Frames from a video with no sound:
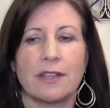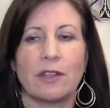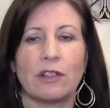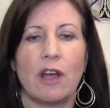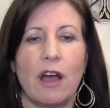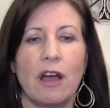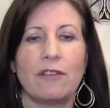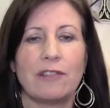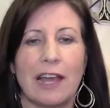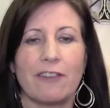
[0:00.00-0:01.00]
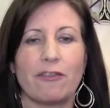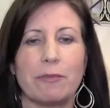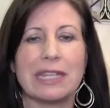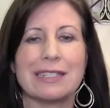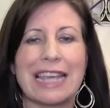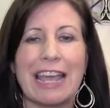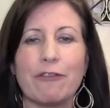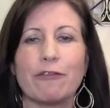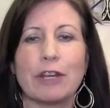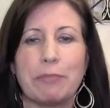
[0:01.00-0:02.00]
The law of life means
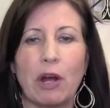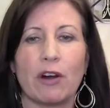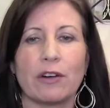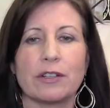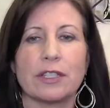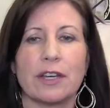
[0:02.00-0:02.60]
every part